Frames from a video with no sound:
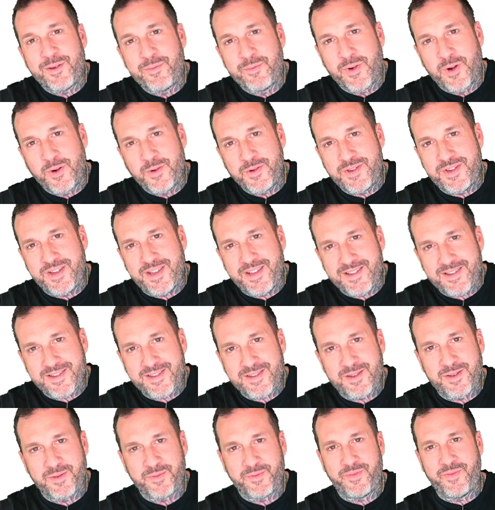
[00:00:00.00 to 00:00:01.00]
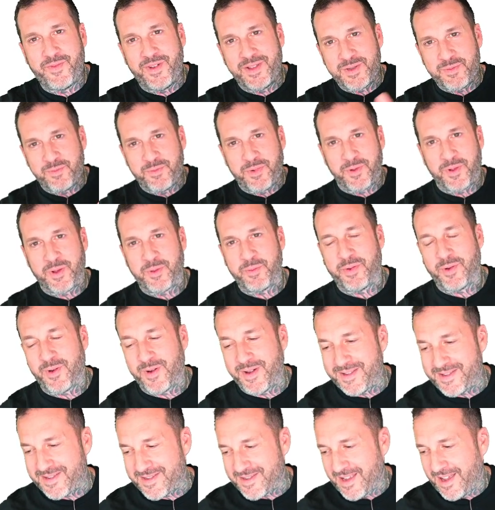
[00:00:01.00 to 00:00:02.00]
emojis to as bullet
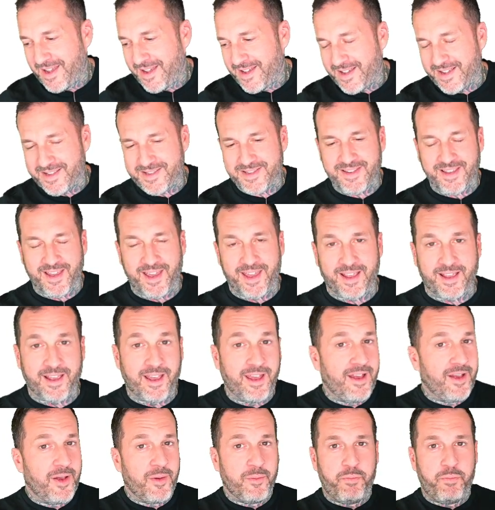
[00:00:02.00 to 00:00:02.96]
points, it's like